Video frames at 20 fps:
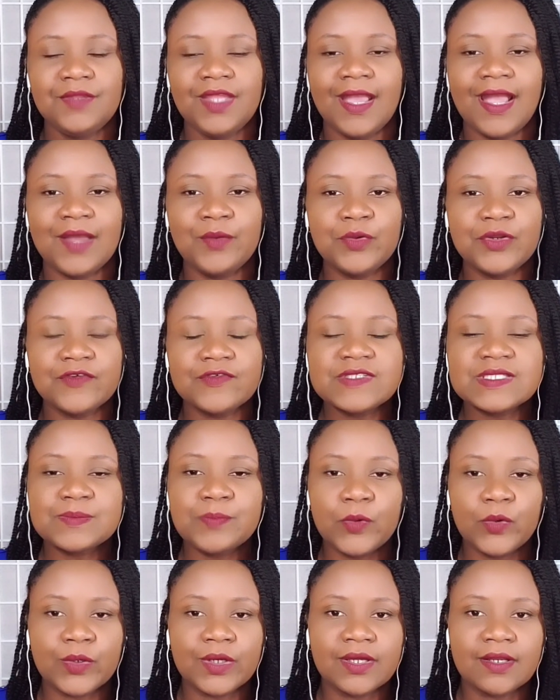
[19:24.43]
I would have
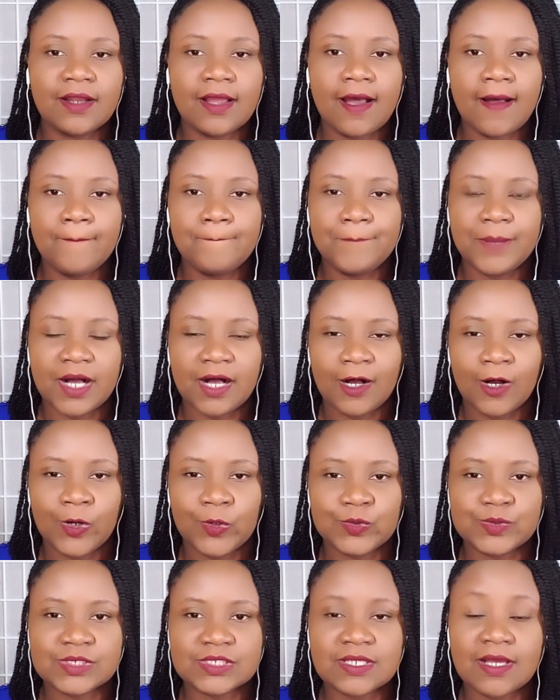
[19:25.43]
spoken
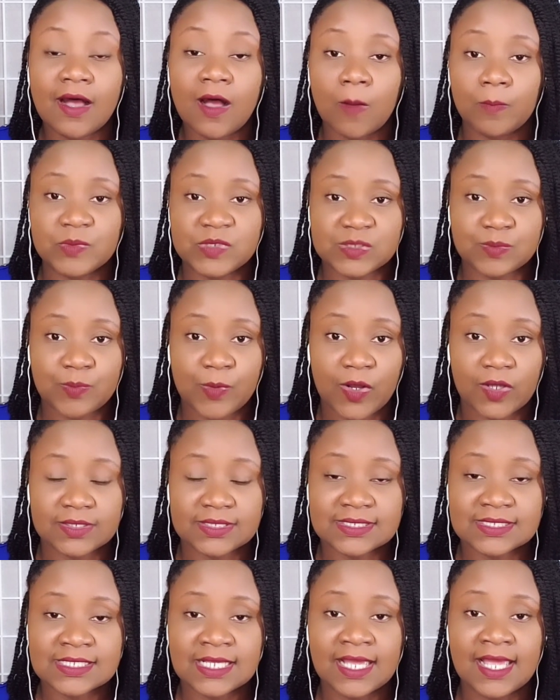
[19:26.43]
about
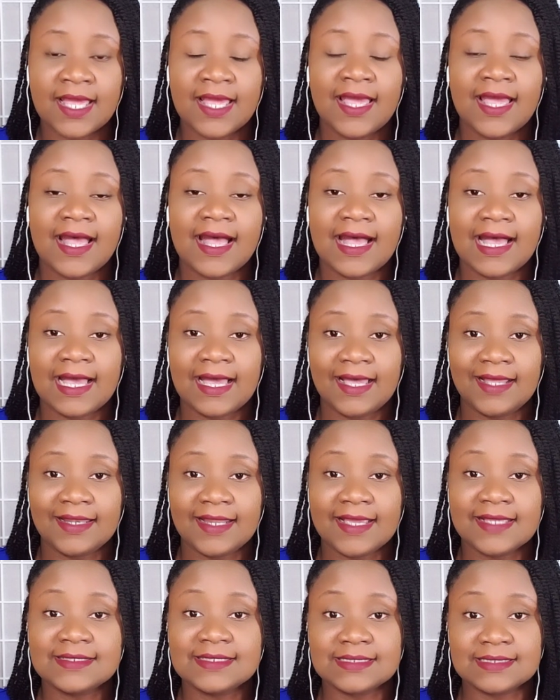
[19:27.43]
HubSpot and
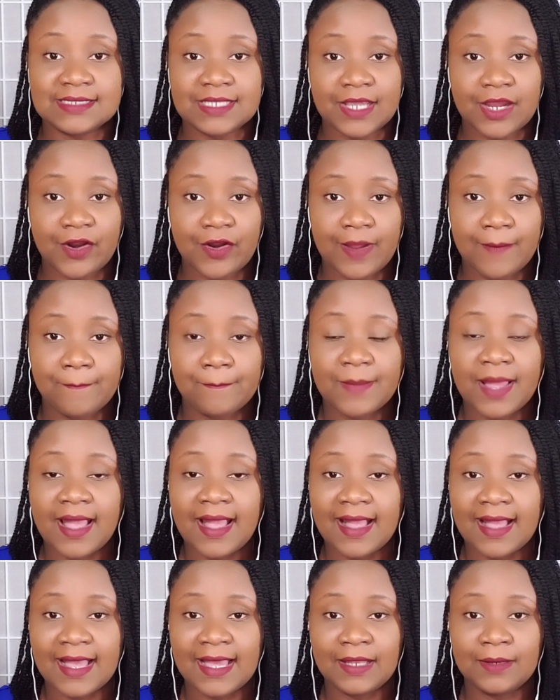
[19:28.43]
its CRM
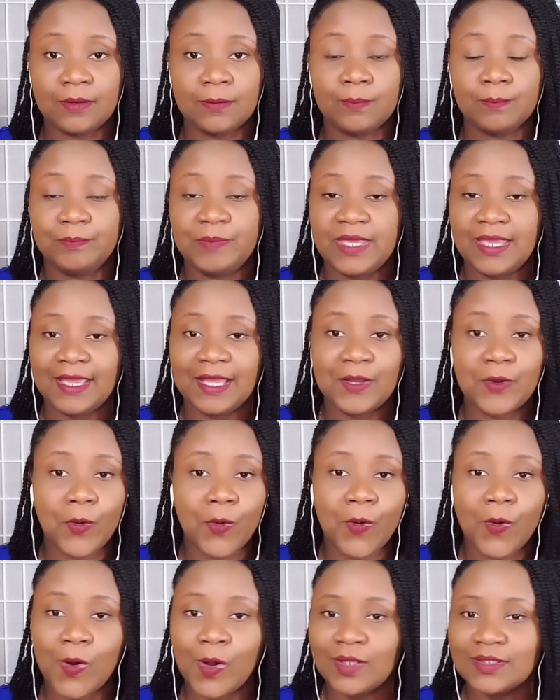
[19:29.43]
and being
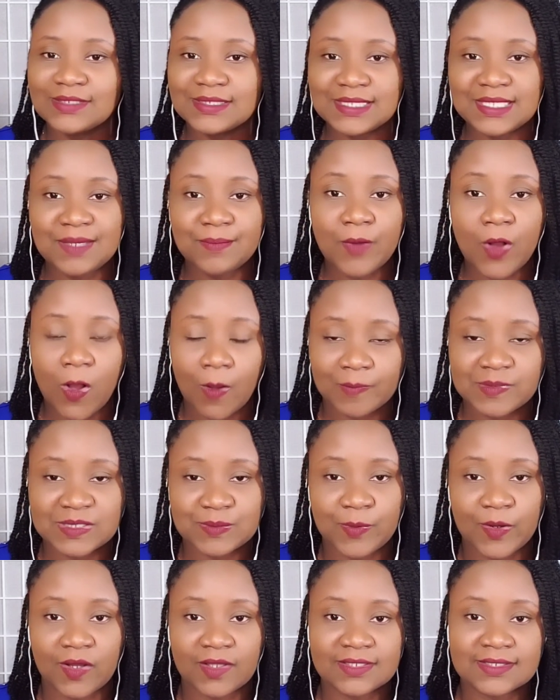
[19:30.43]
all team
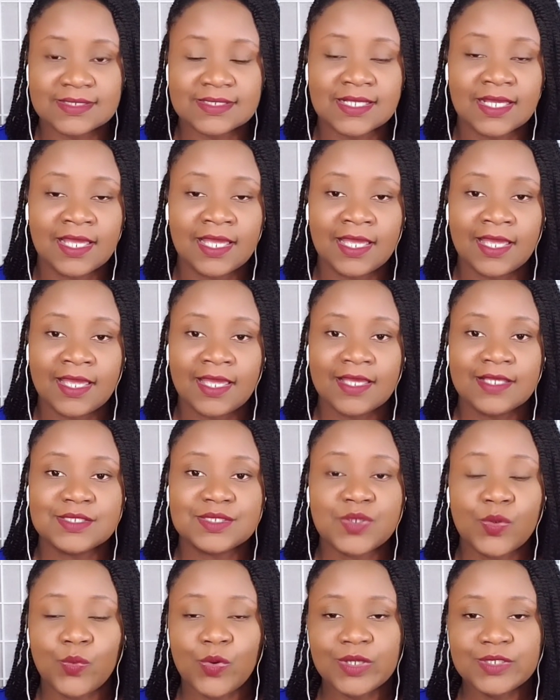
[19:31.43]
HubSpot.
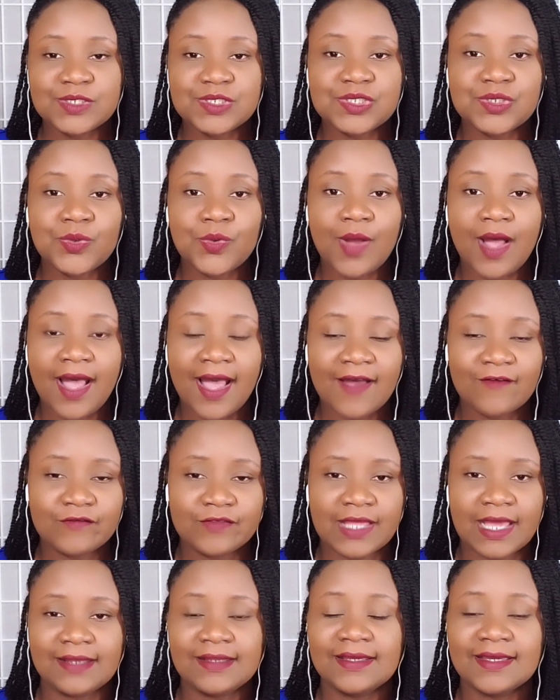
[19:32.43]
So once you have
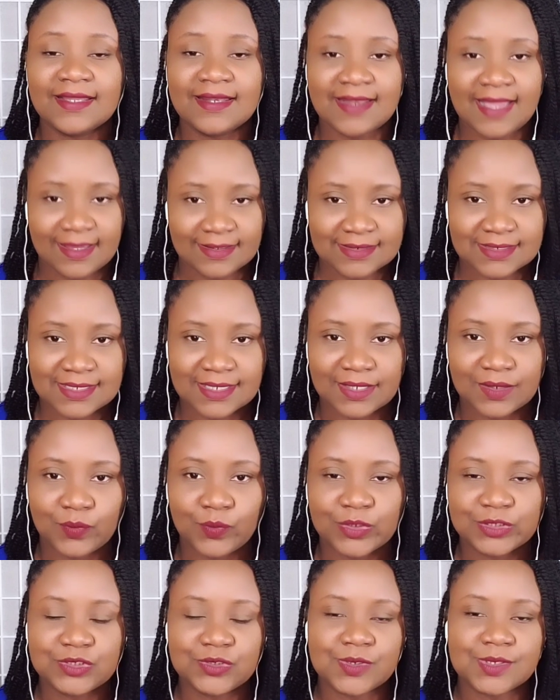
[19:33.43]
that connected
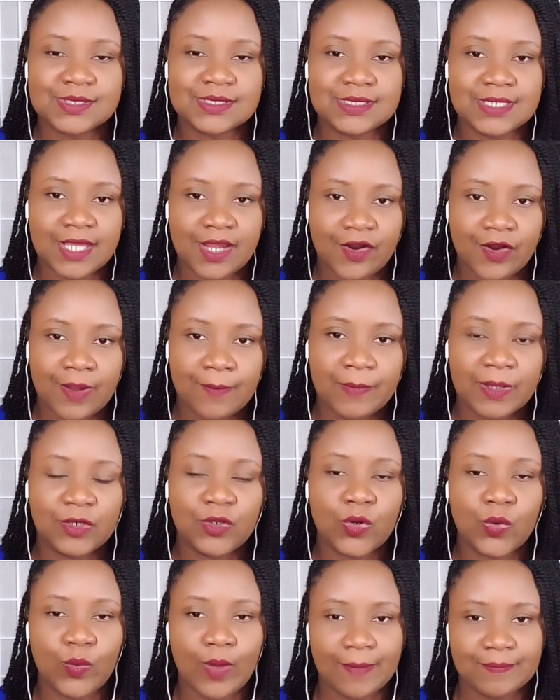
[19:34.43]
with your CRM and
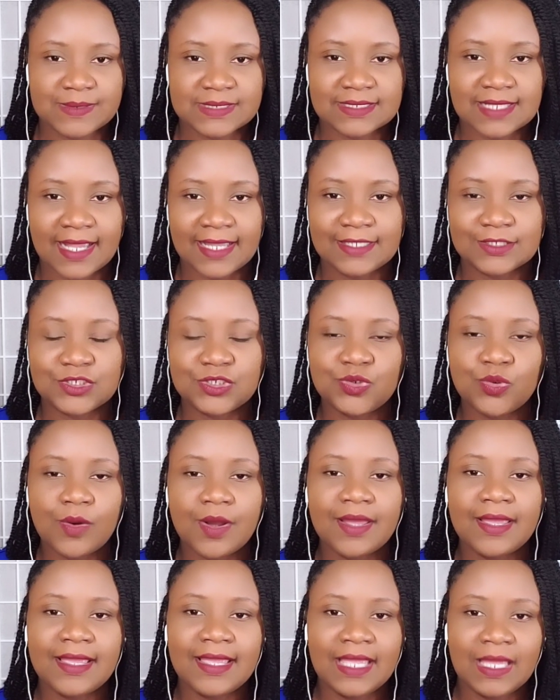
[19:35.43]
your website, you
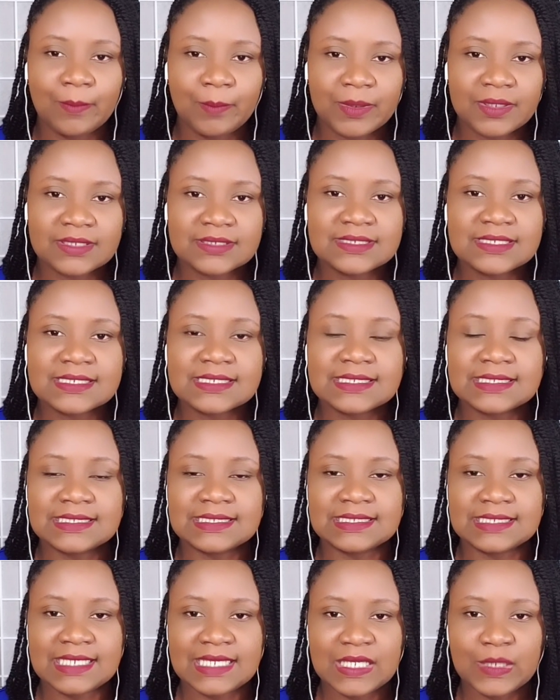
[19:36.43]
are able to
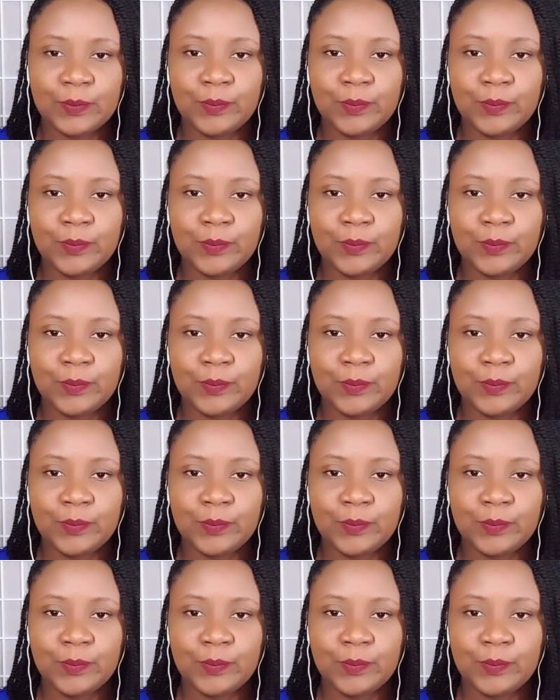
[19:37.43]
see